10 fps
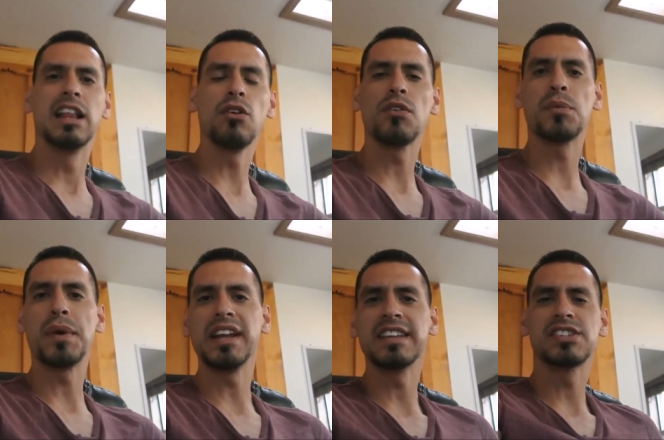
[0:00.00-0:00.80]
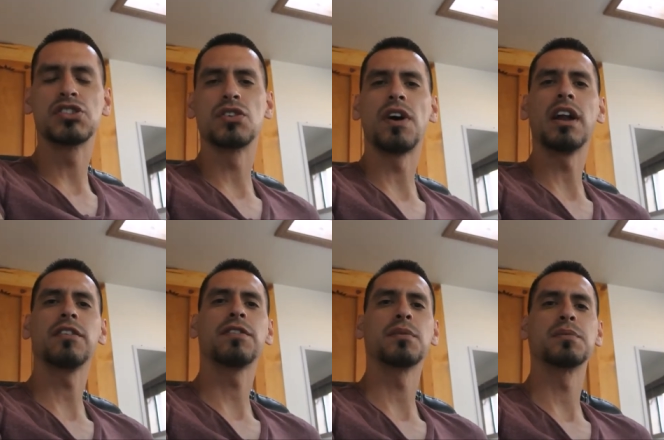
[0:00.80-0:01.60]
Hello everybody, this is Giovanni
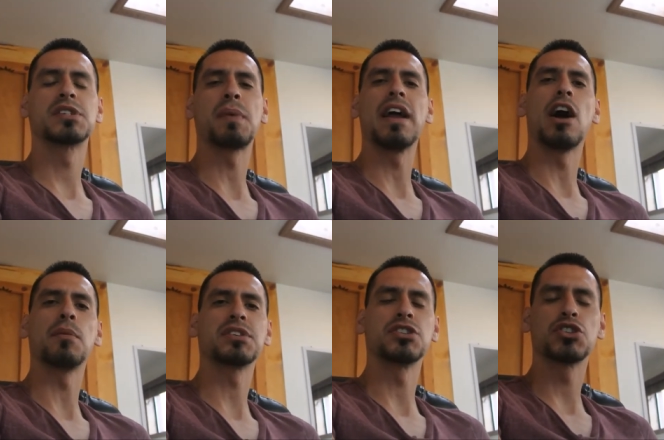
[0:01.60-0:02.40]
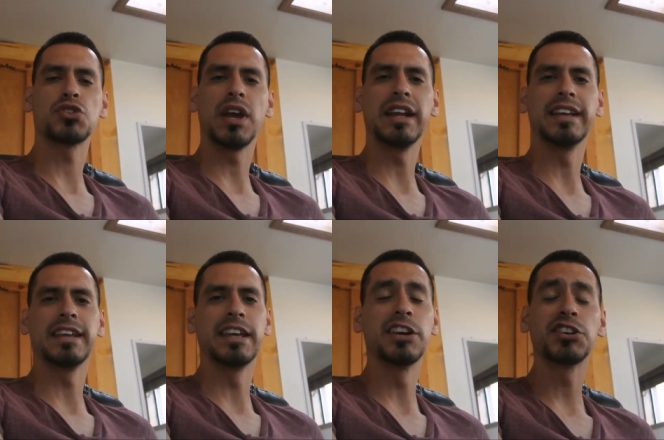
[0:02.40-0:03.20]
from Spy Options Trading
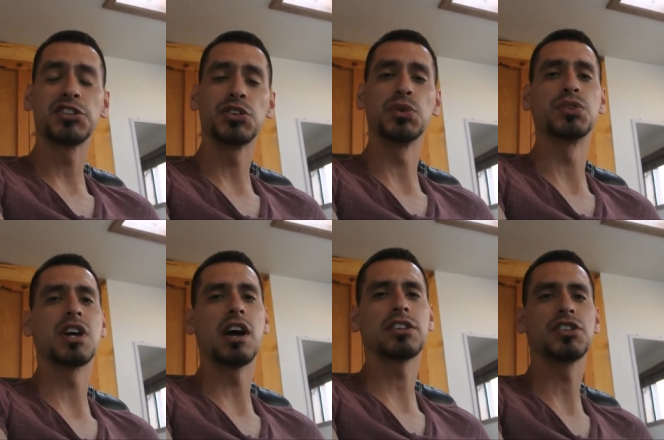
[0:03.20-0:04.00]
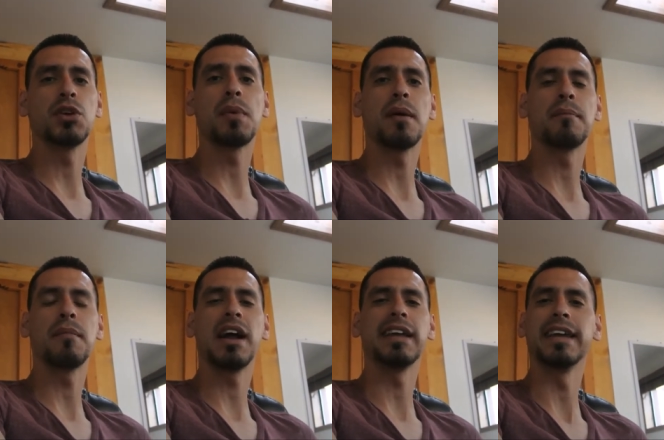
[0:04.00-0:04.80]
here to talk to you about
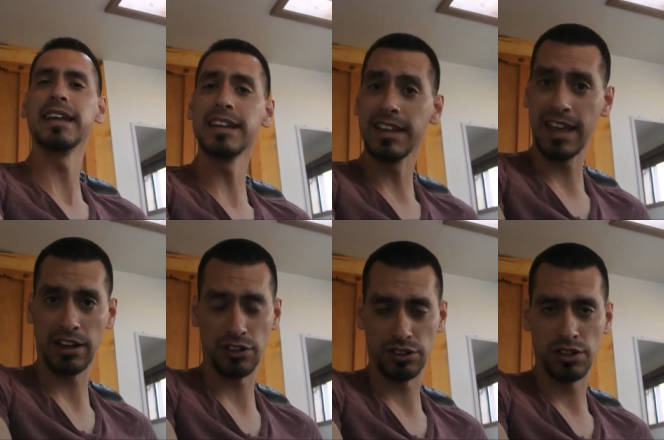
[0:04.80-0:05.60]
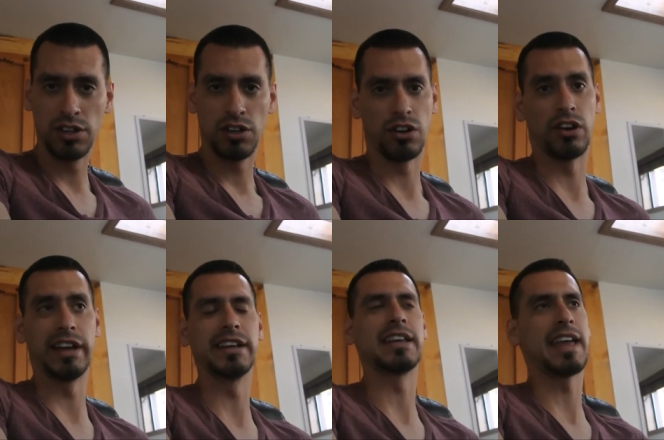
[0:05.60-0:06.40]
my indicator or
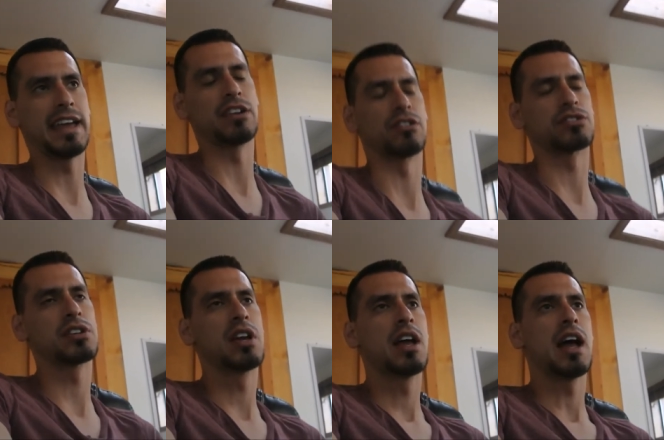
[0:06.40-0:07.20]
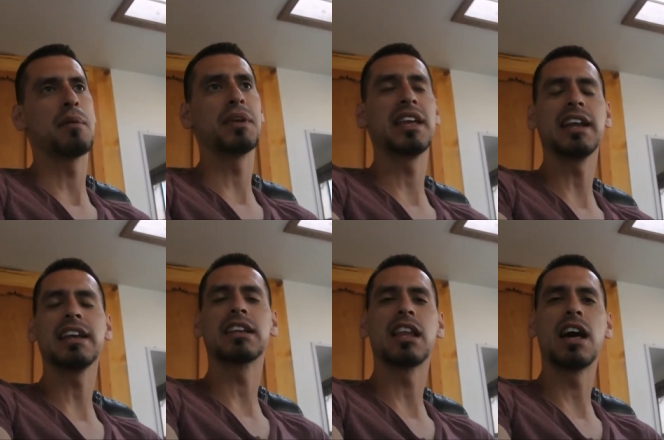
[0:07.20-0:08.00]
indicators. I've been
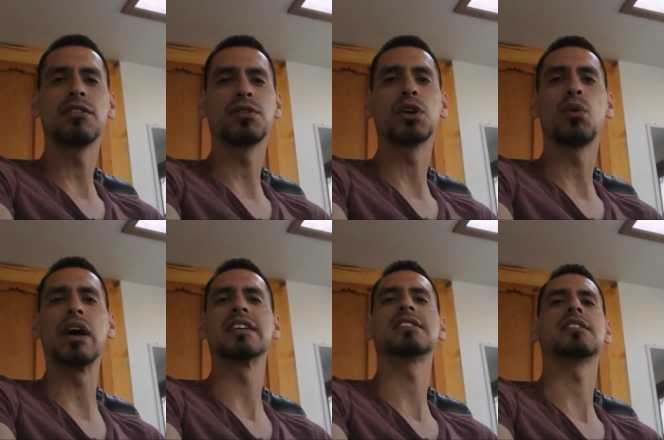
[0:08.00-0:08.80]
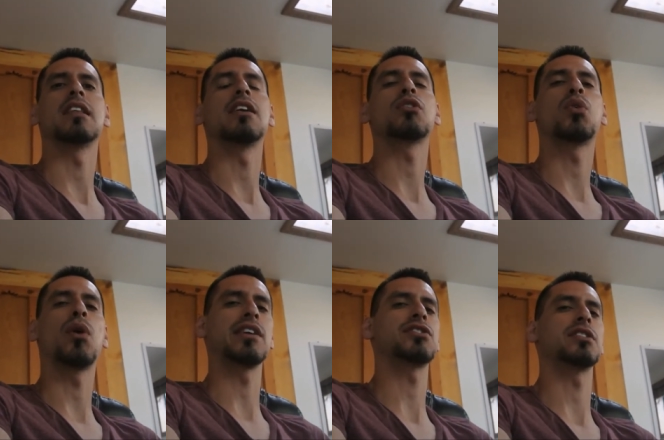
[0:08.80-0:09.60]
getting a lot of requests, a lot of
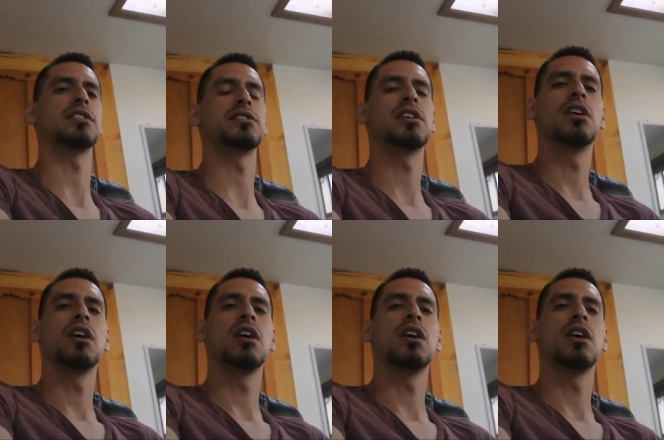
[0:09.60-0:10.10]
questions